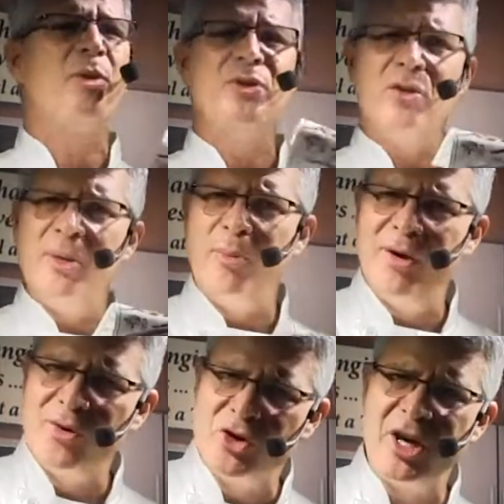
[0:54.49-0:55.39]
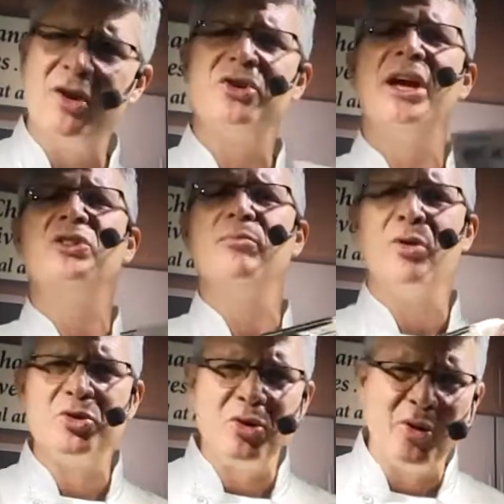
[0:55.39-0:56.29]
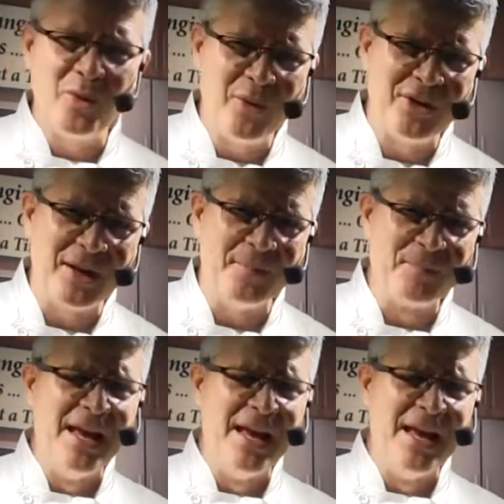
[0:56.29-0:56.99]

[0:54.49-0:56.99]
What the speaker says: put the clipboard in your chair, take the brochure home with you.